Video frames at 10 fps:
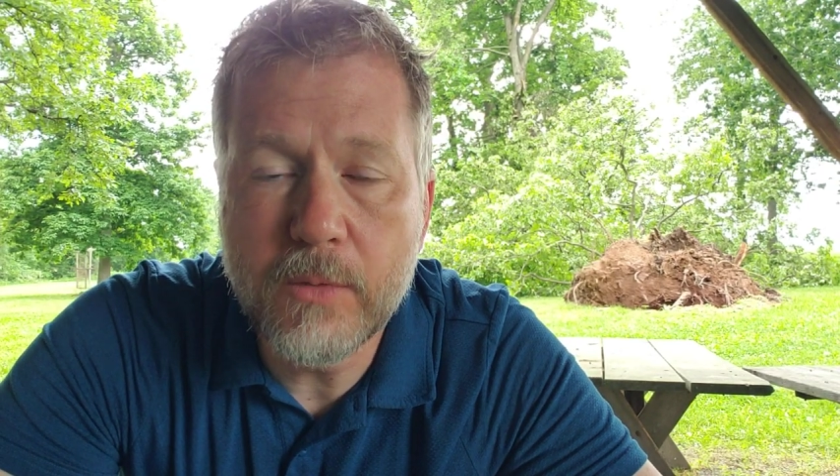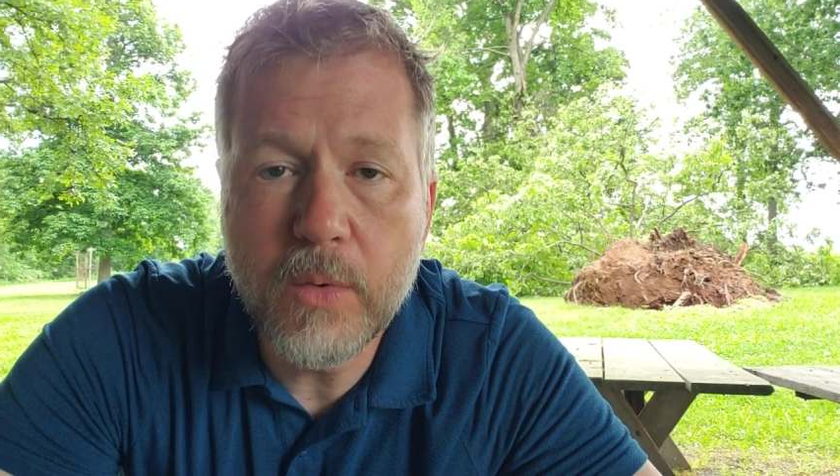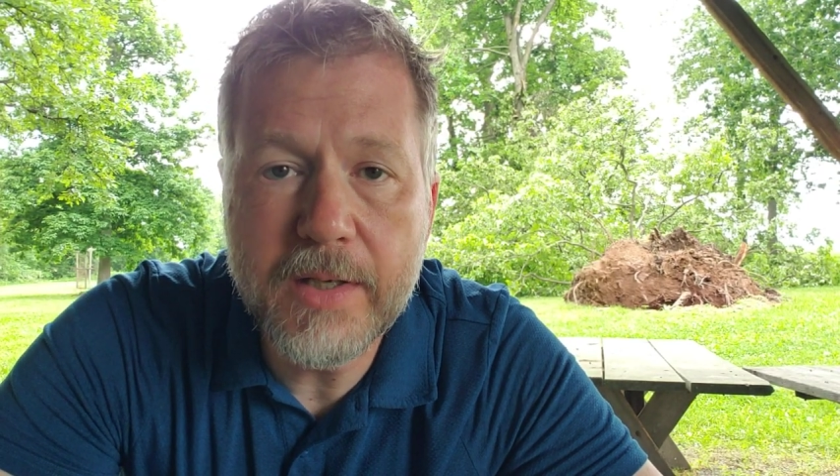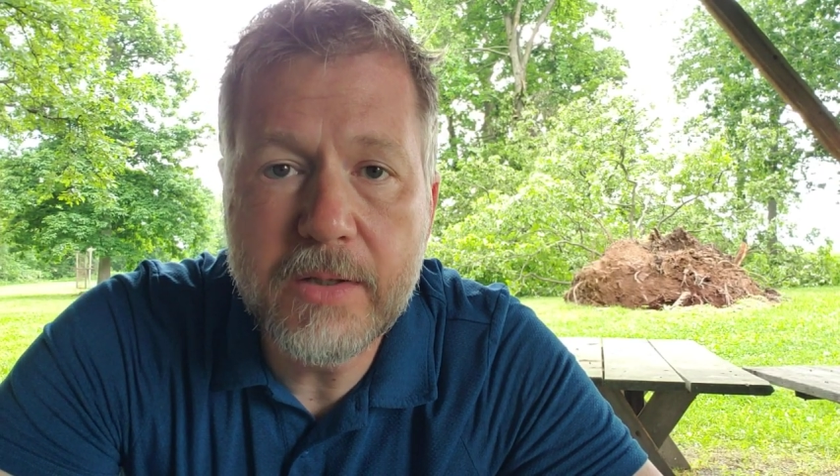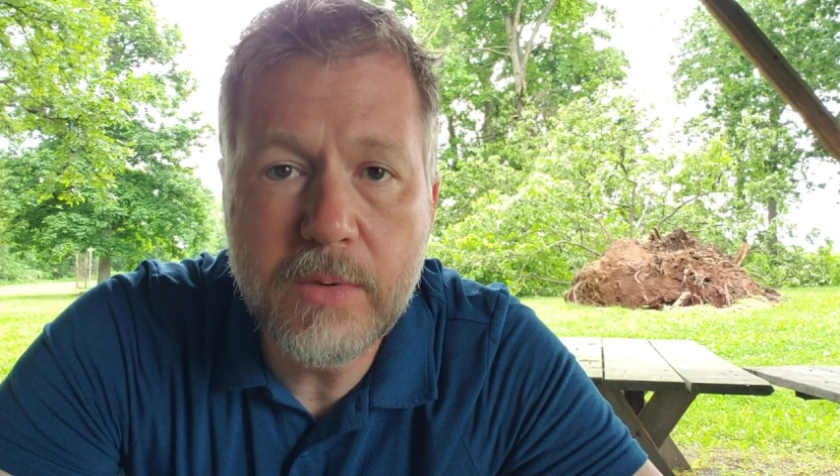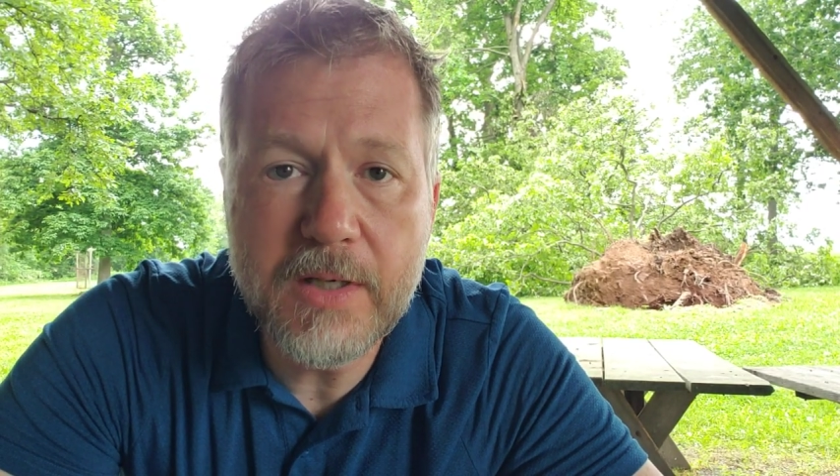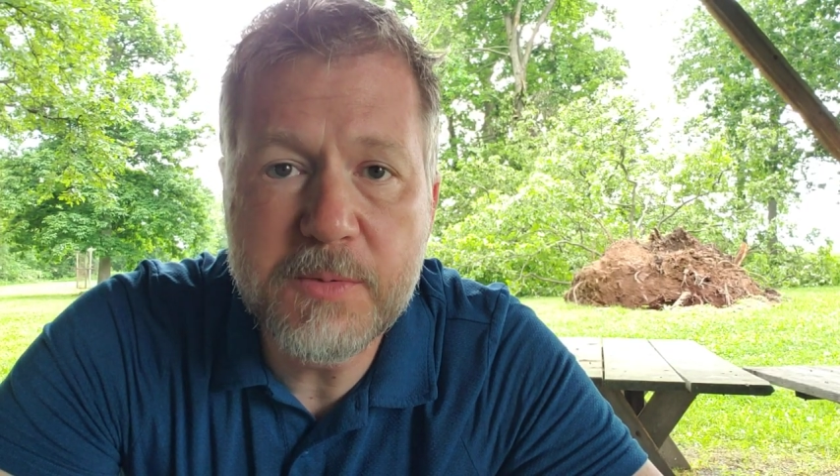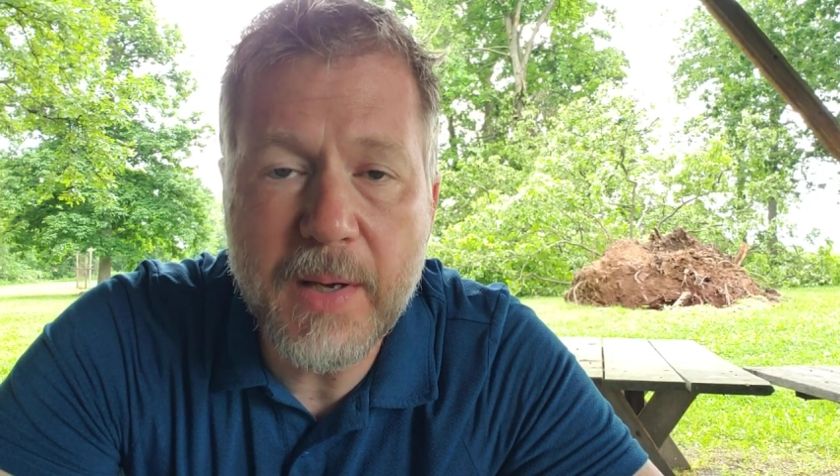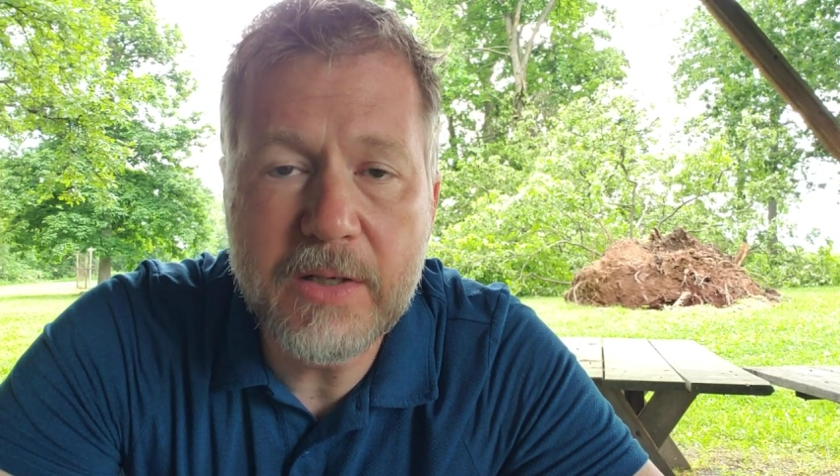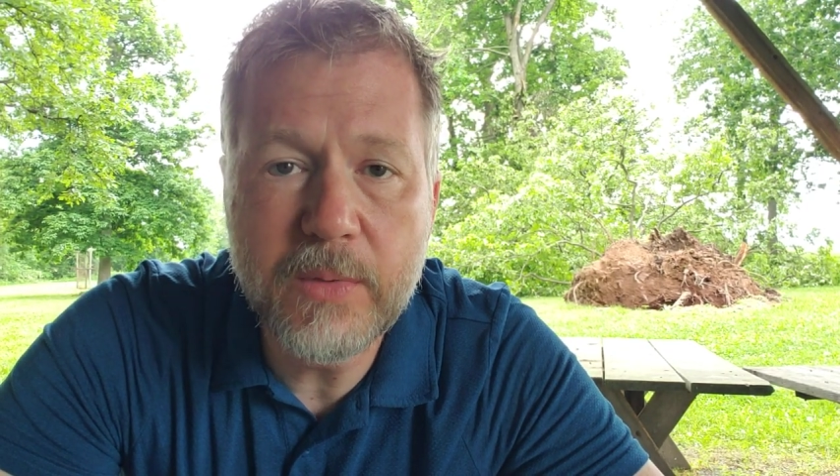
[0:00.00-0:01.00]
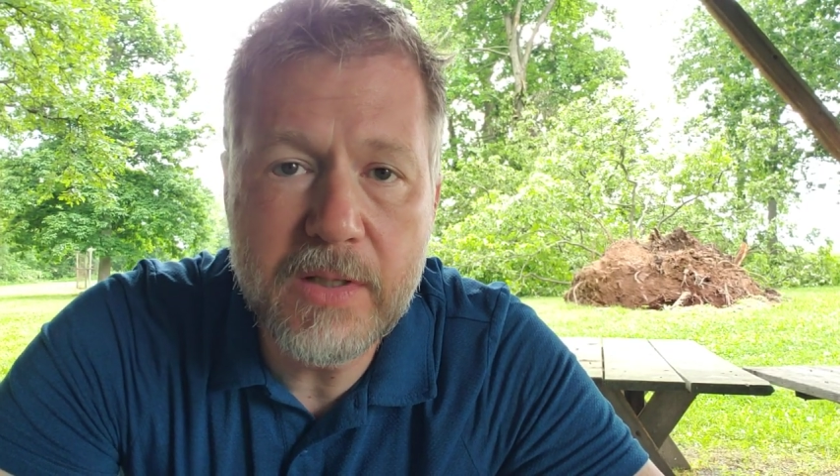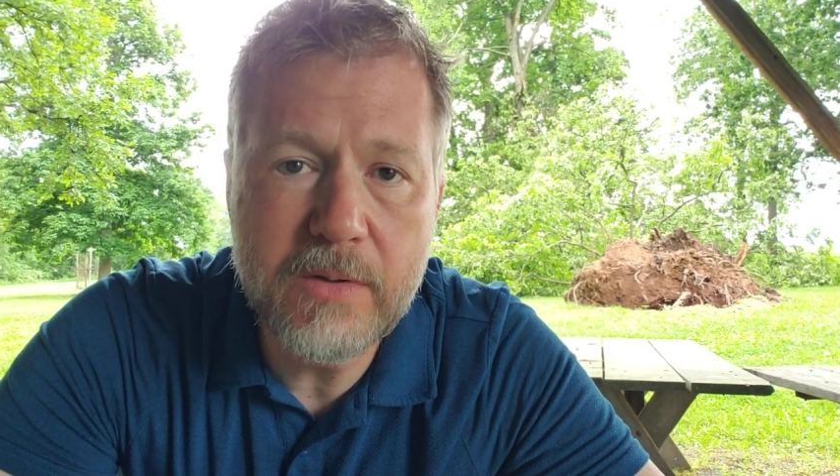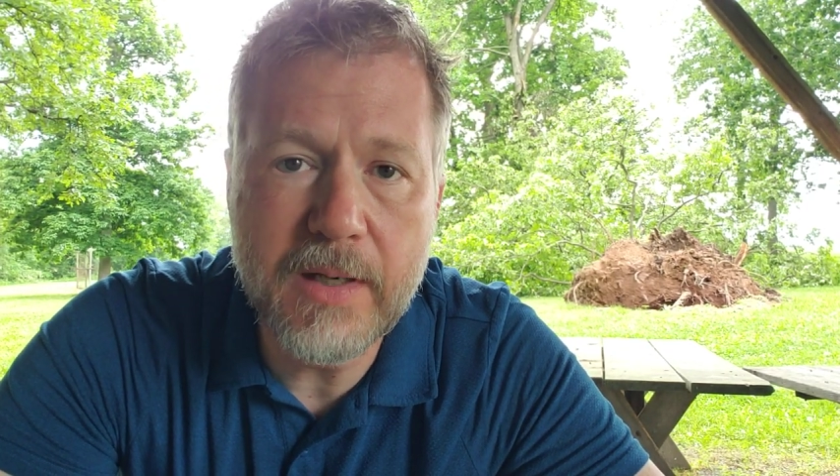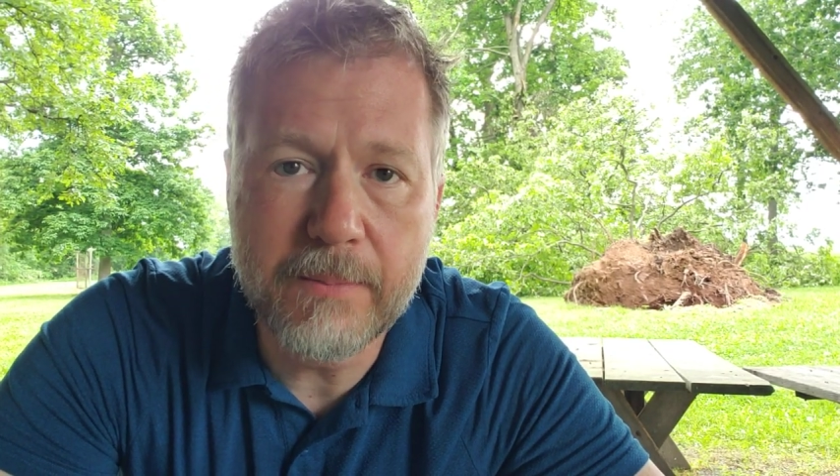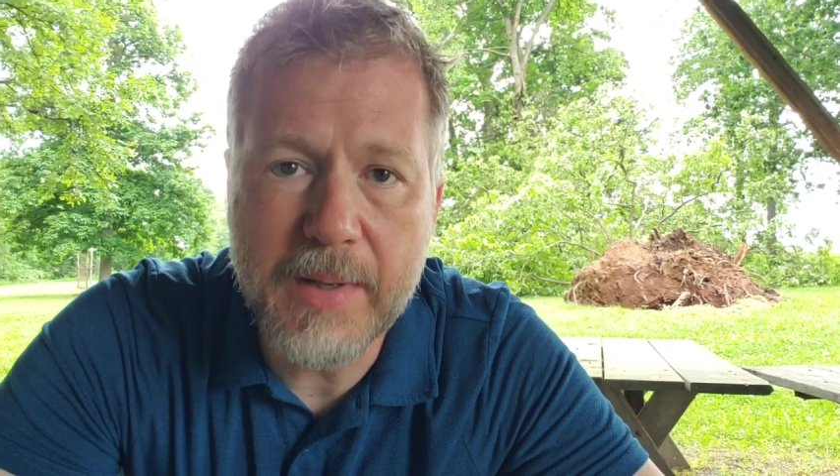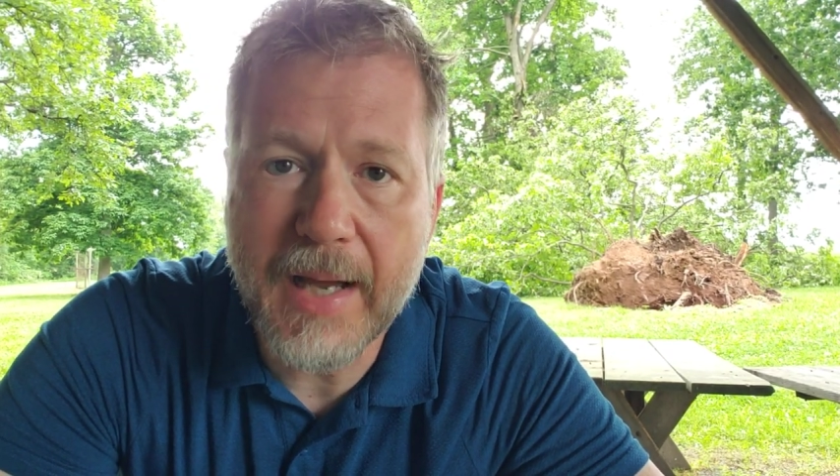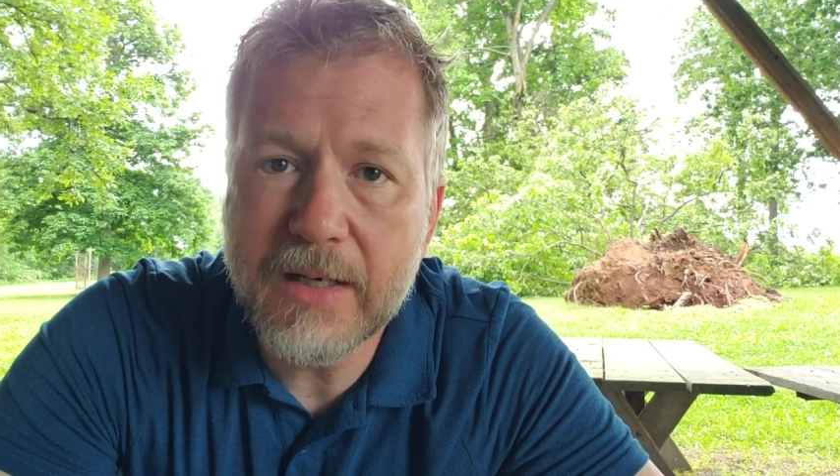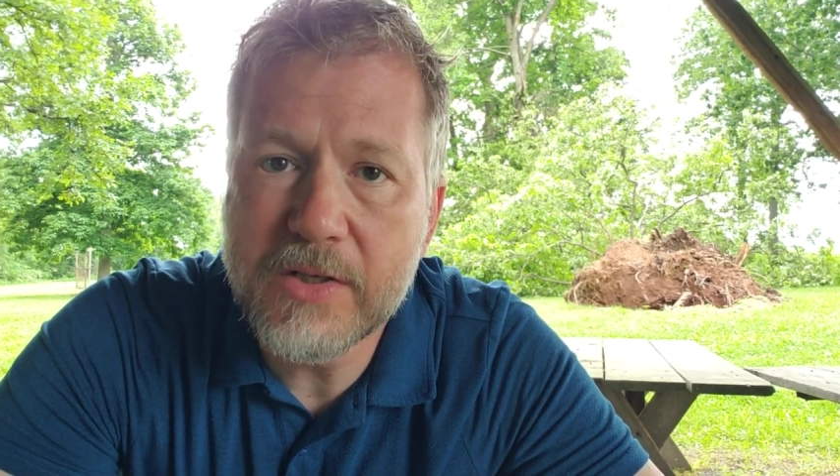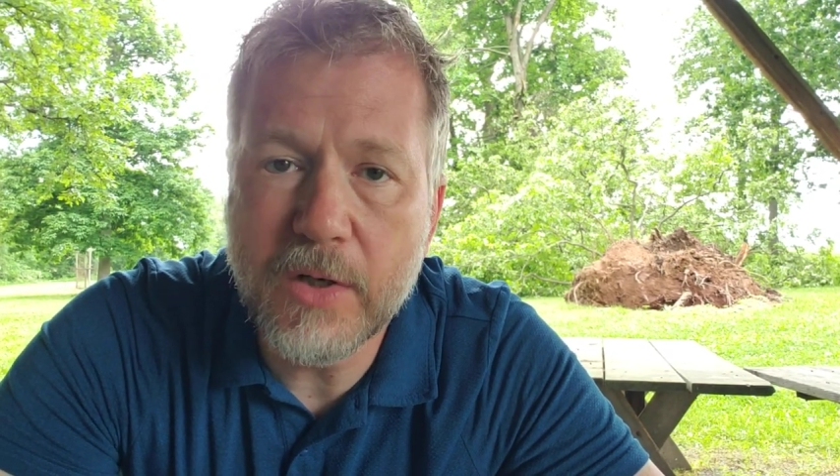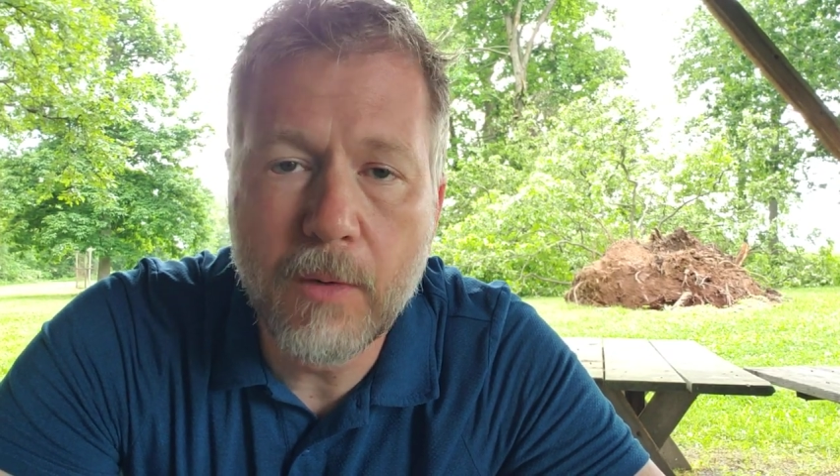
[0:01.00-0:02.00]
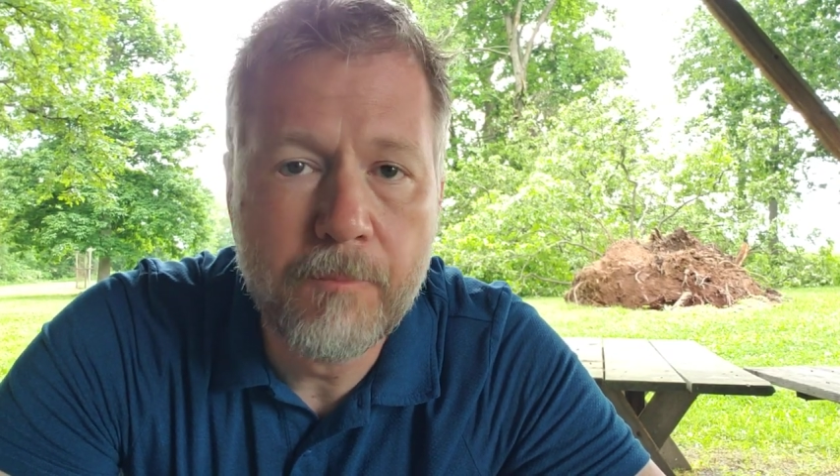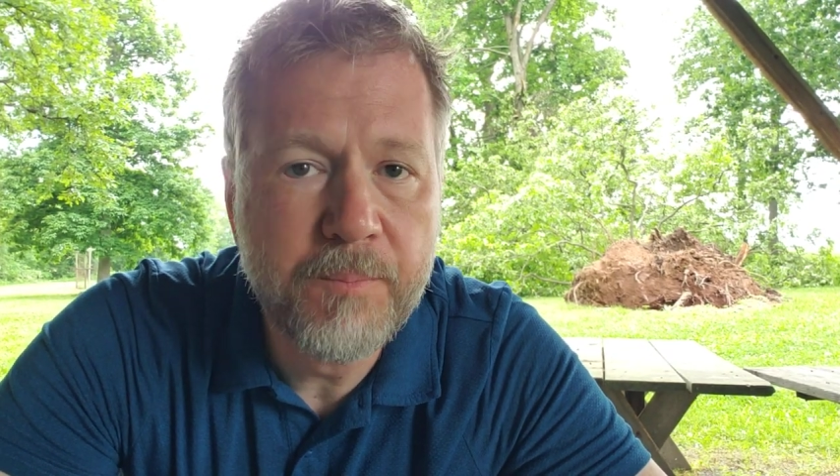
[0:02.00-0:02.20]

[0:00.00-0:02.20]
and what you would expect when you come back. So